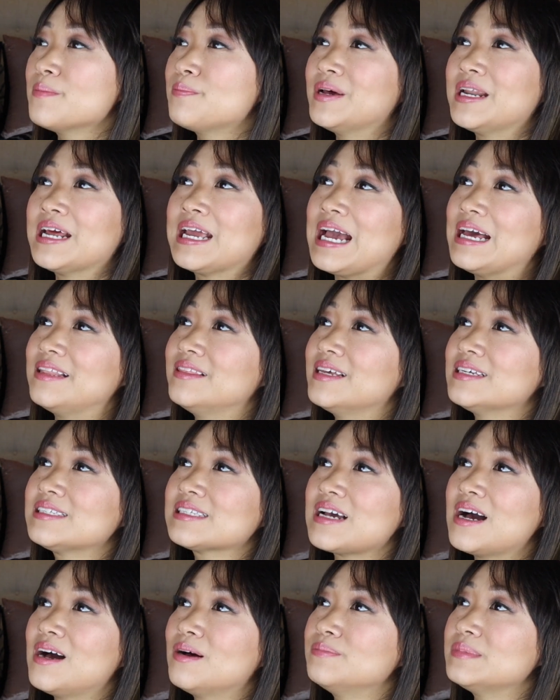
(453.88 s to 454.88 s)
But again,
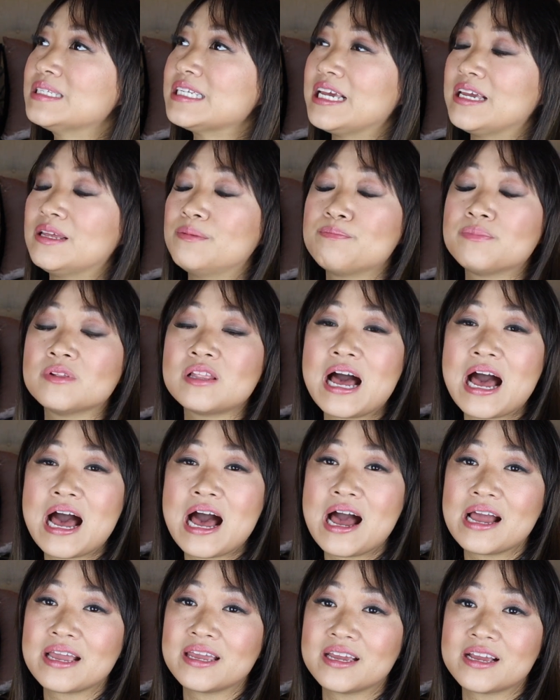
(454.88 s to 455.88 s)
this comes in
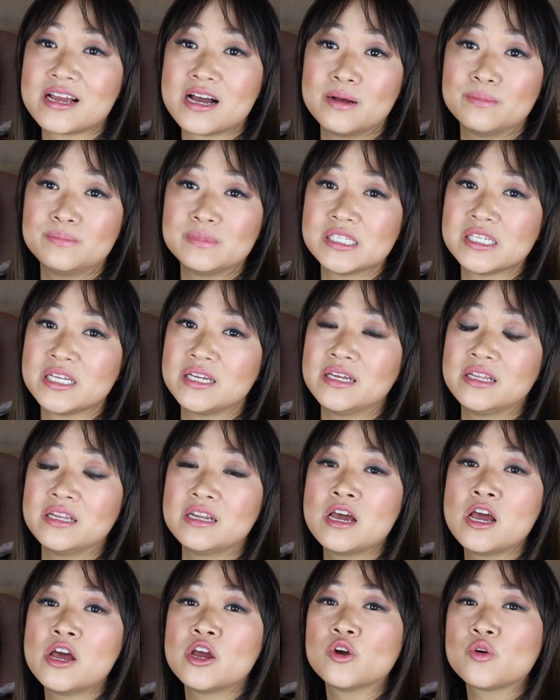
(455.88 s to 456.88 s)
black, it comes
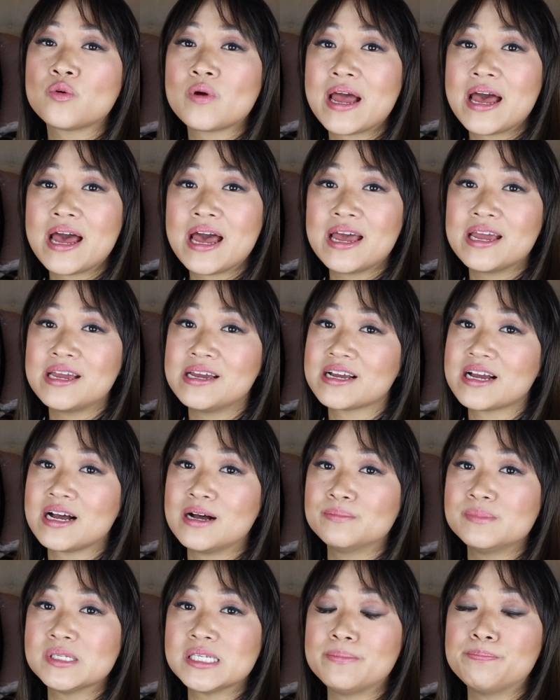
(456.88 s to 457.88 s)
in gray, it
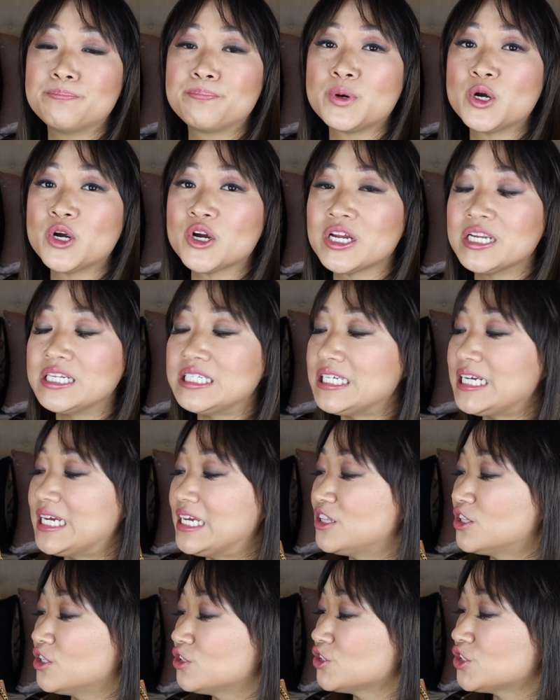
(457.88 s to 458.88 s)
comes in
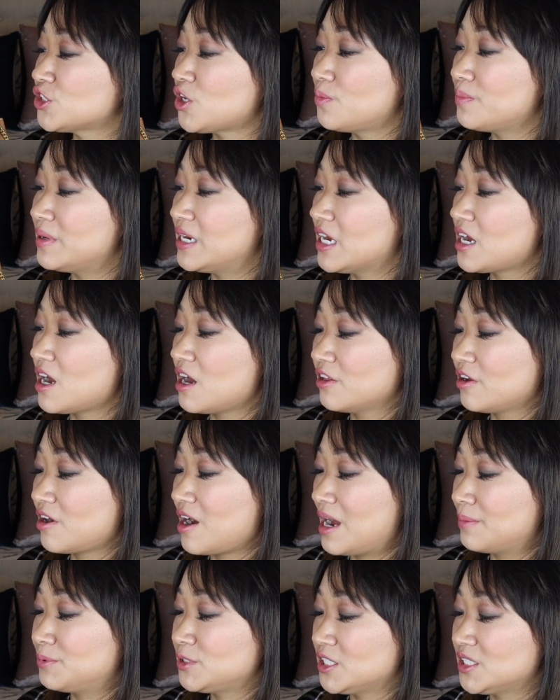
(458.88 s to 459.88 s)
burgundy. There's so many color
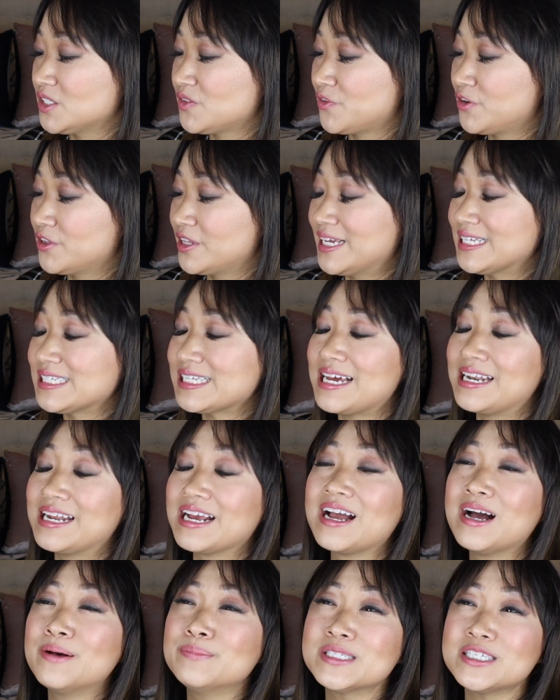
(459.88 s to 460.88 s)
options for this, and
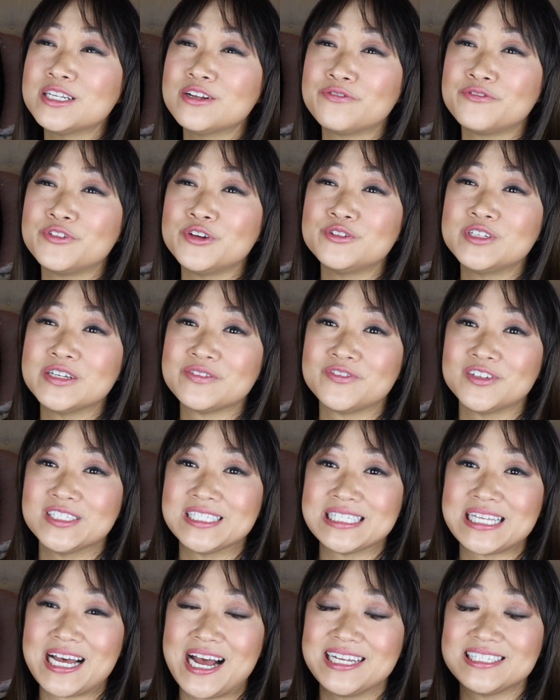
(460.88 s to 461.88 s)
it comes in a few
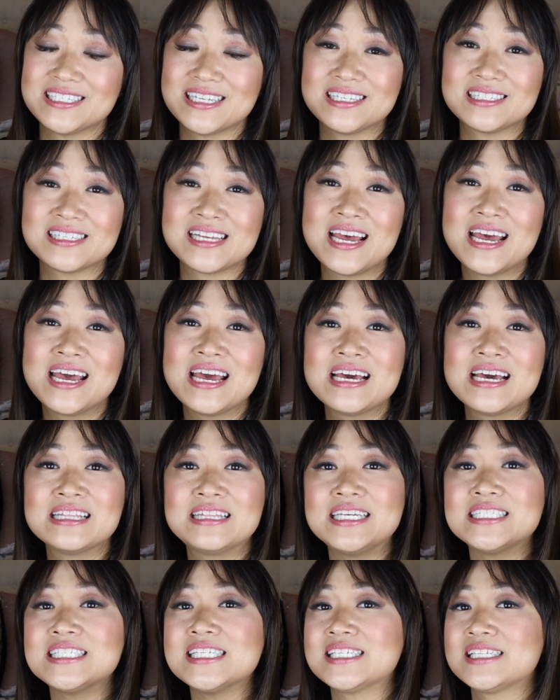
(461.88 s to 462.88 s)
different sizes.
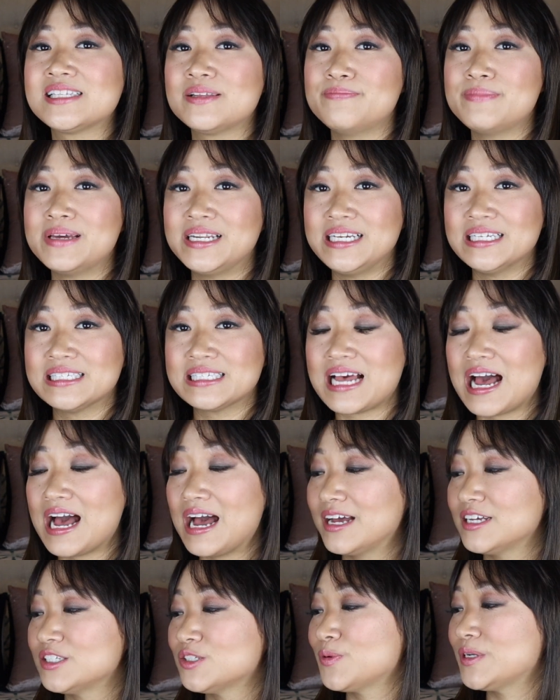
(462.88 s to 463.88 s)
This is the mini
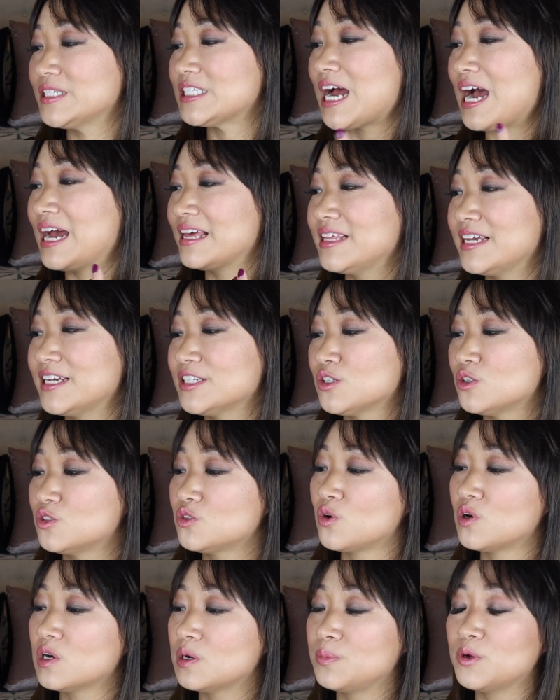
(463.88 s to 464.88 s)
size, which I think is
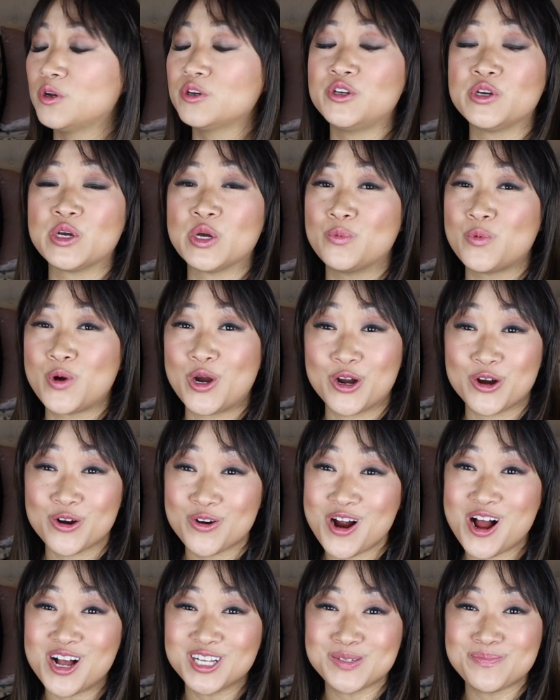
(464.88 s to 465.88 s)
adorable. You can wear it
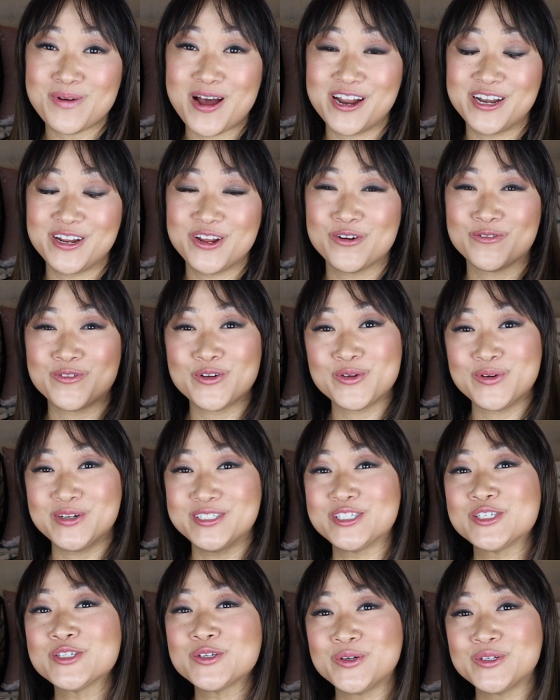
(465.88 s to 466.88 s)
crossbody over
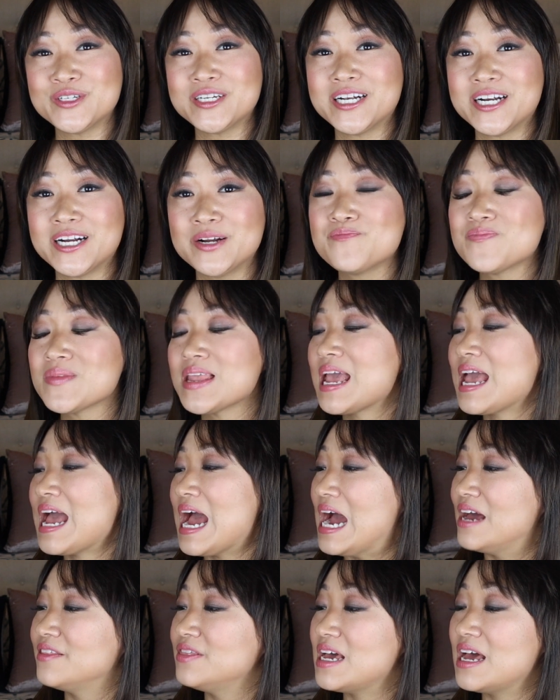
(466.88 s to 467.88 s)
one shoulder,
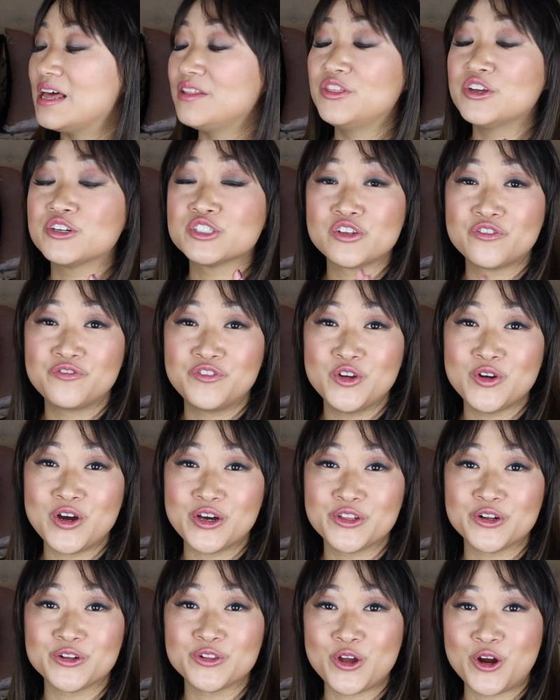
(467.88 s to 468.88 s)
and then there's a few
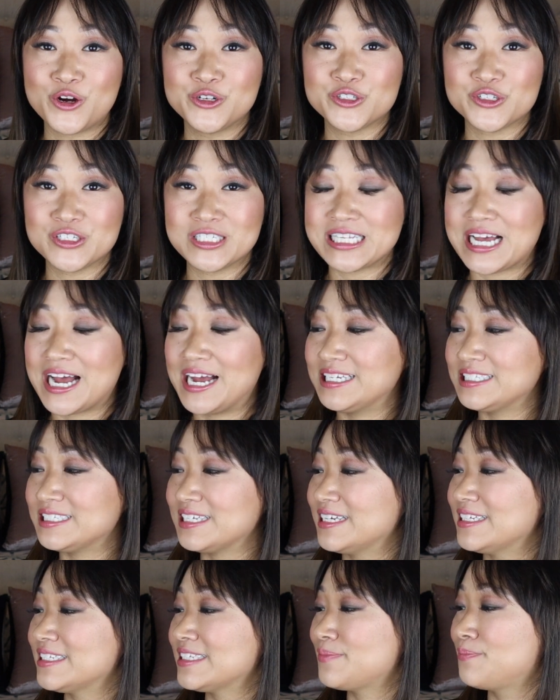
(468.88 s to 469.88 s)
other larger
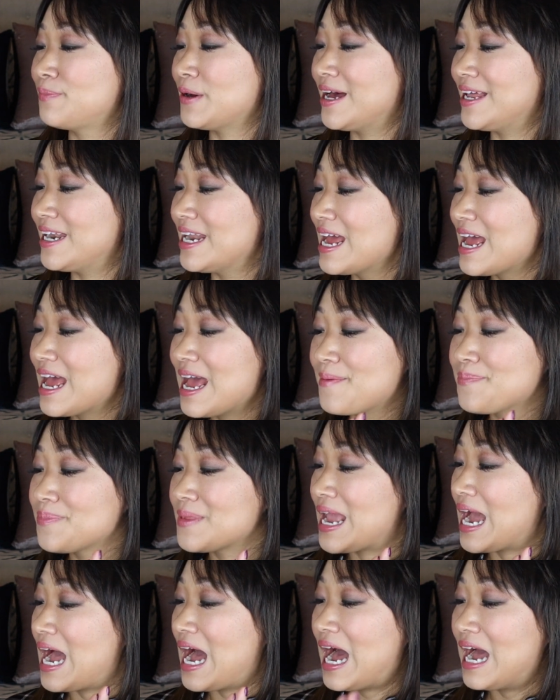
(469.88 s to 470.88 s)
sizes. But
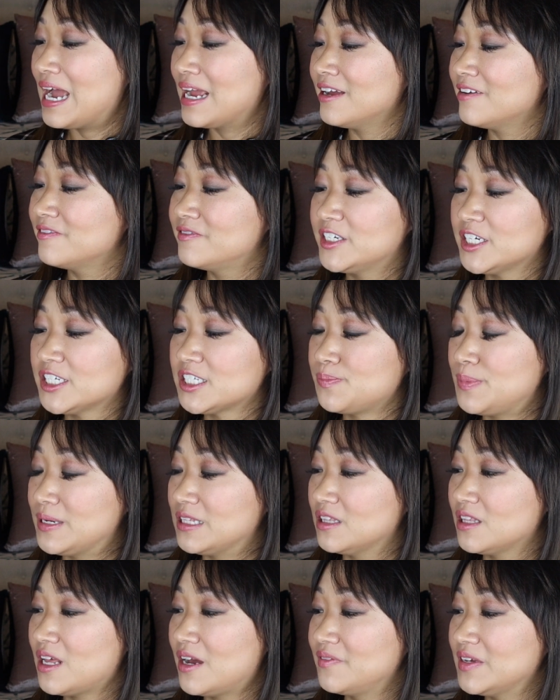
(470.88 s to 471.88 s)
I have just
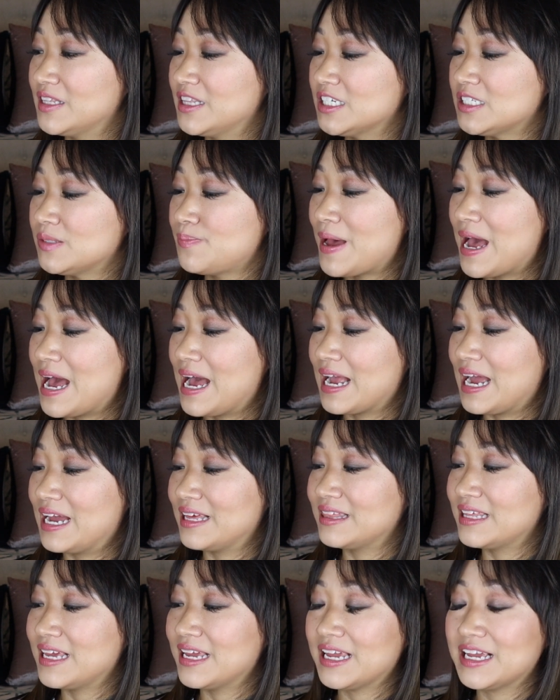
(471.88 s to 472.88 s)
been loving this bag.
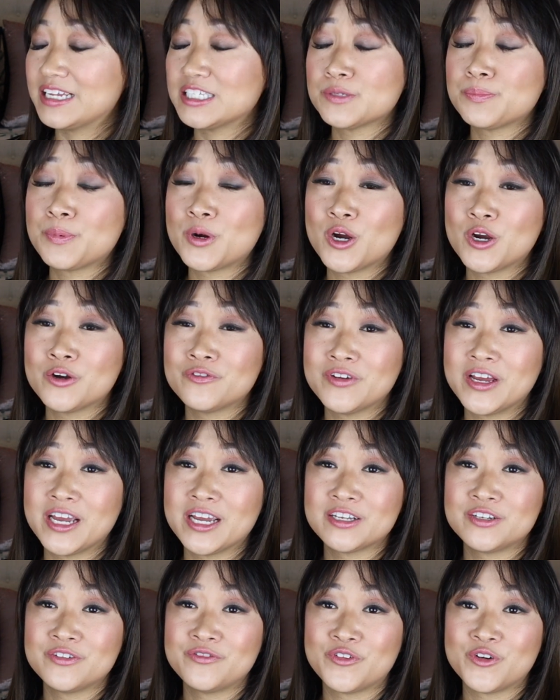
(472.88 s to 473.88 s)
I think it's
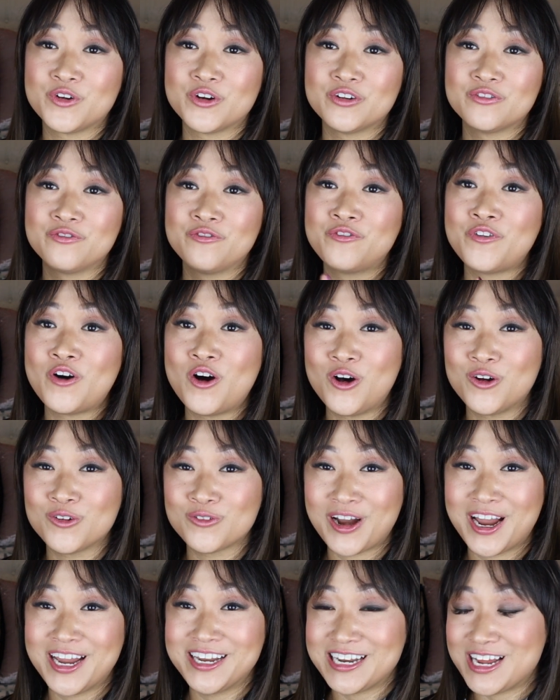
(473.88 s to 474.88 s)
perfect for fall
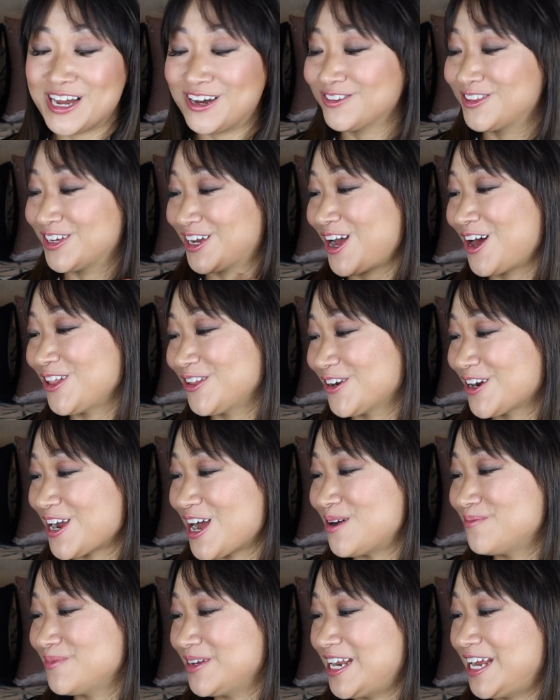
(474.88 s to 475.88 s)
right now, the color
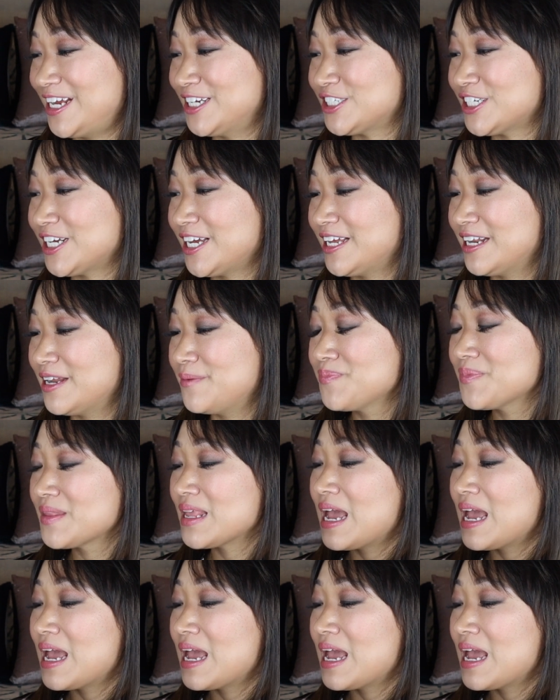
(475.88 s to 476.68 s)
combination.